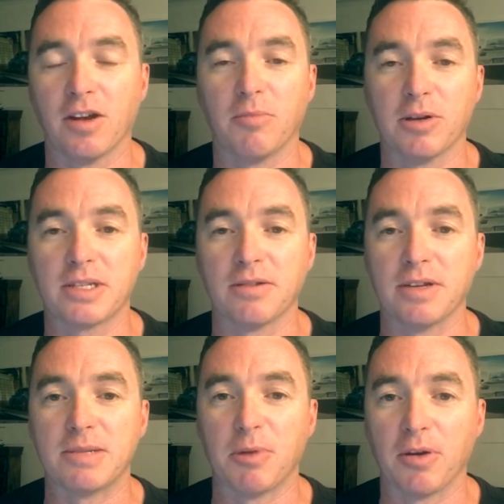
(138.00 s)
personal
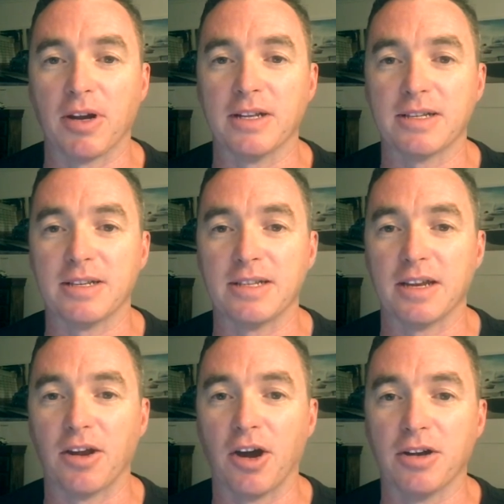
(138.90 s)
experiences
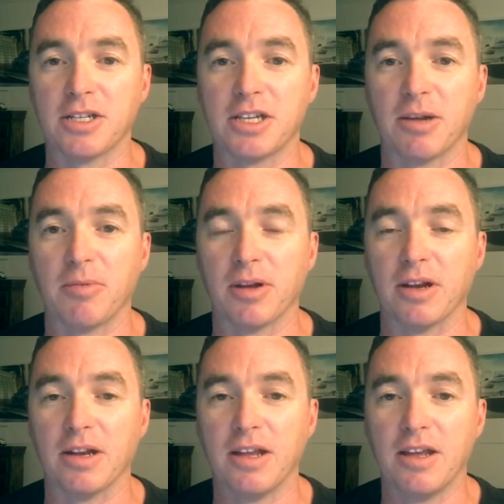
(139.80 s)
in ownership
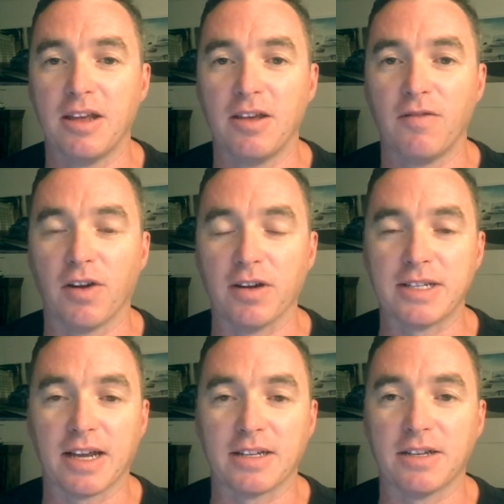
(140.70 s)
and
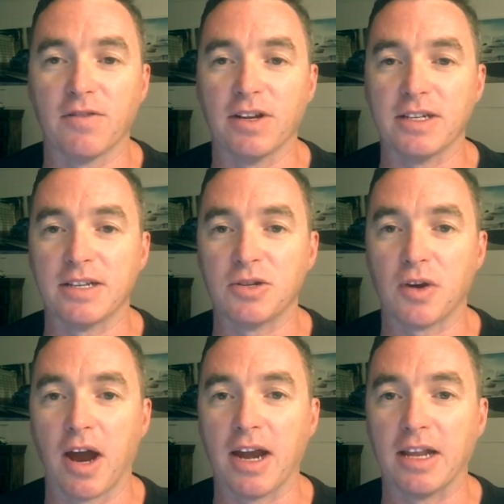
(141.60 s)
various activities and
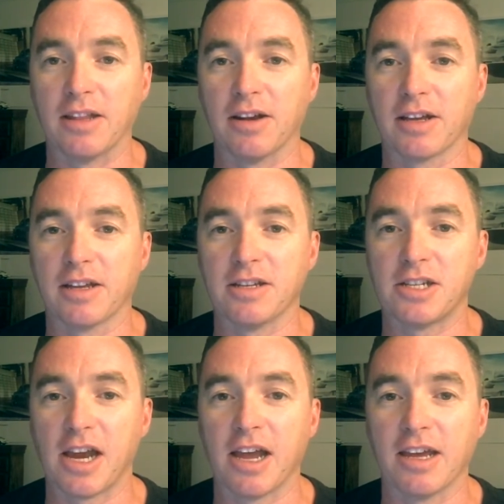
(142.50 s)
training that I can
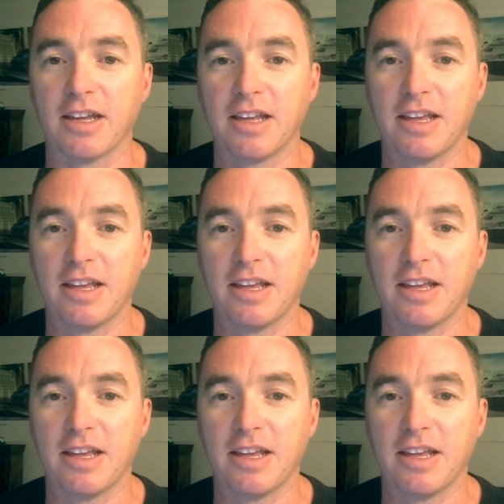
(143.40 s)
share